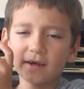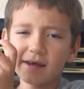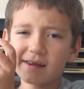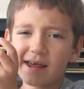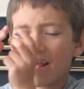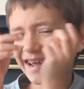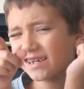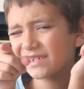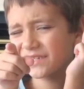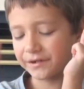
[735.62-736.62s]
And
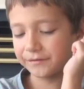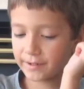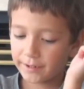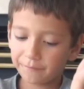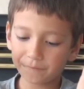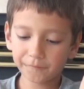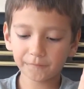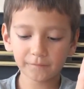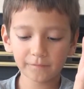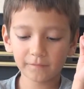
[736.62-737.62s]
actually,
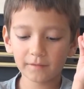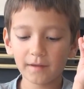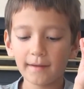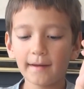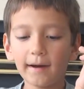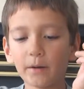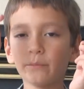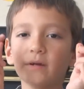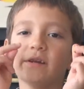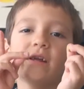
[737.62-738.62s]

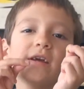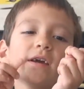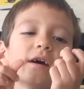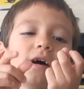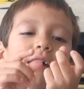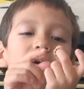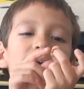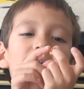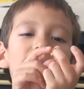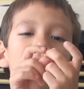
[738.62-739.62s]
Nia
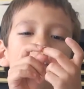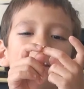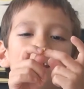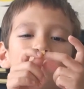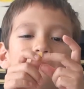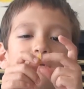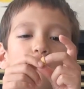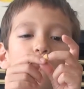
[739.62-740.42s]
is actually